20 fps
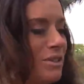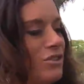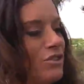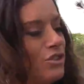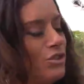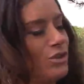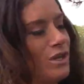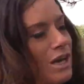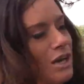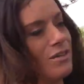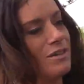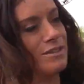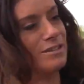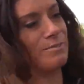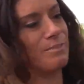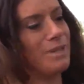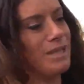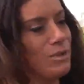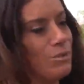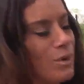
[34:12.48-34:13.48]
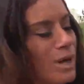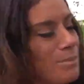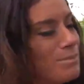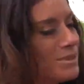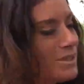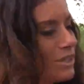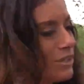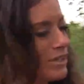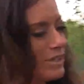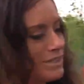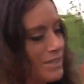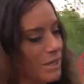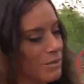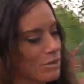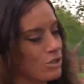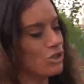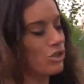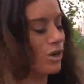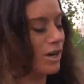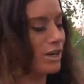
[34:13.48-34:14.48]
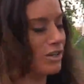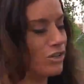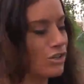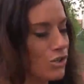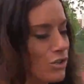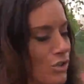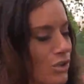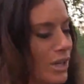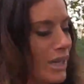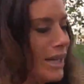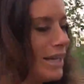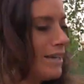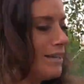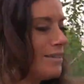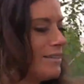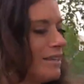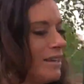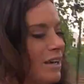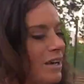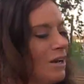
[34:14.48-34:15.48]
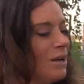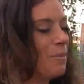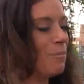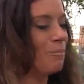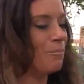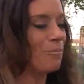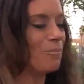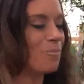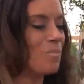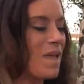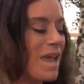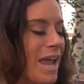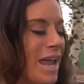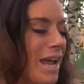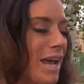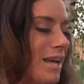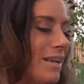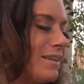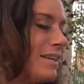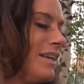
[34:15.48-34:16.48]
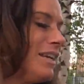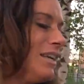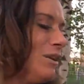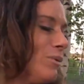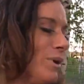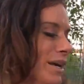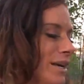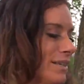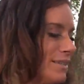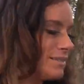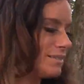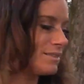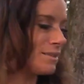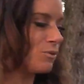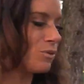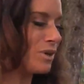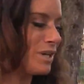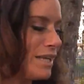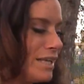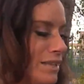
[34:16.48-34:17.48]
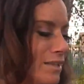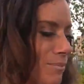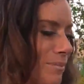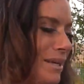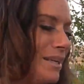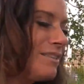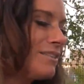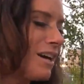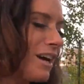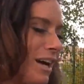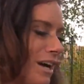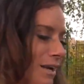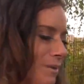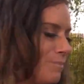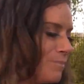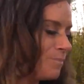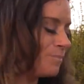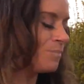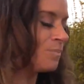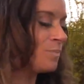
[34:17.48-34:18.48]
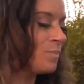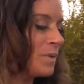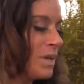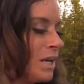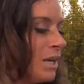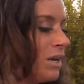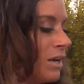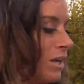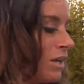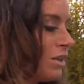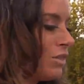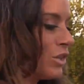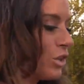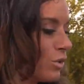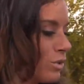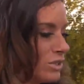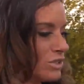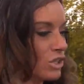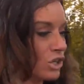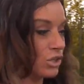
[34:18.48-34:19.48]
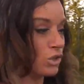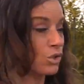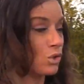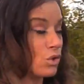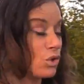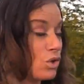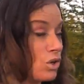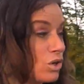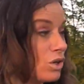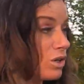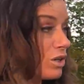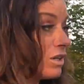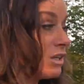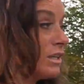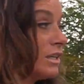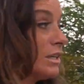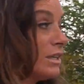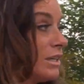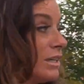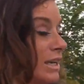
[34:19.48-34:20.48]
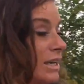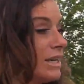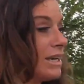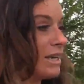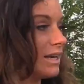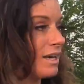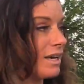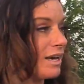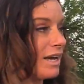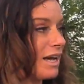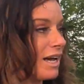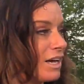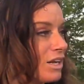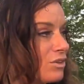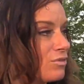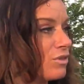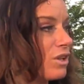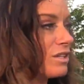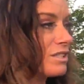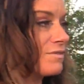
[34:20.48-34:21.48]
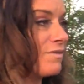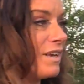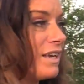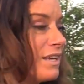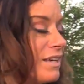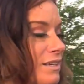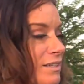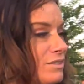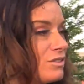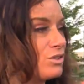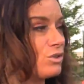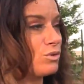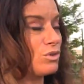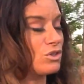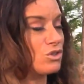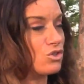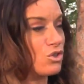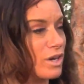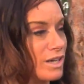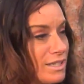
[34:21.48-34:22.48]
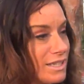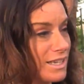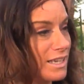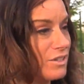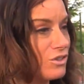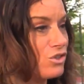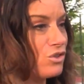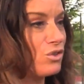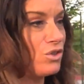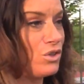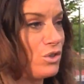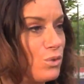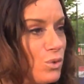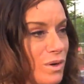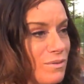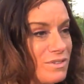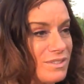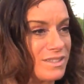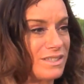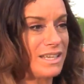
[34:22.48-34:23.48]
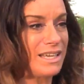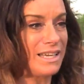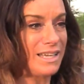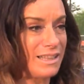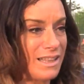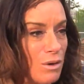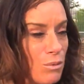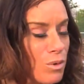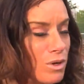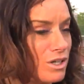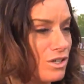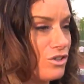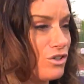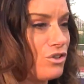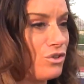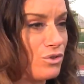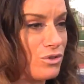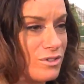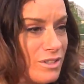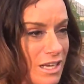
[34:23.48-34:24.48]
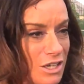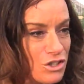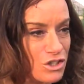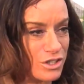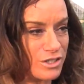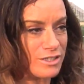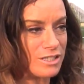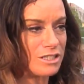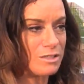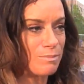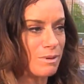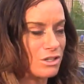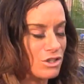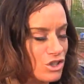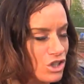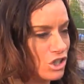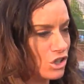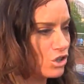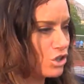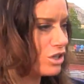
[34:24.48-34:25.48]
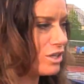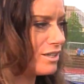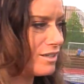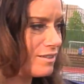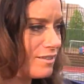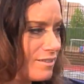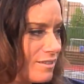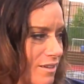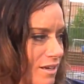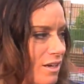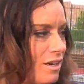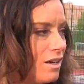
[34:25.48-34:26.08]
into now this mini web series that we're trying to create. And anyways, in the meantime, there was a girl out of Las Vegas who was trying to get into the UFC that wanted to do sessions, but she couldn't,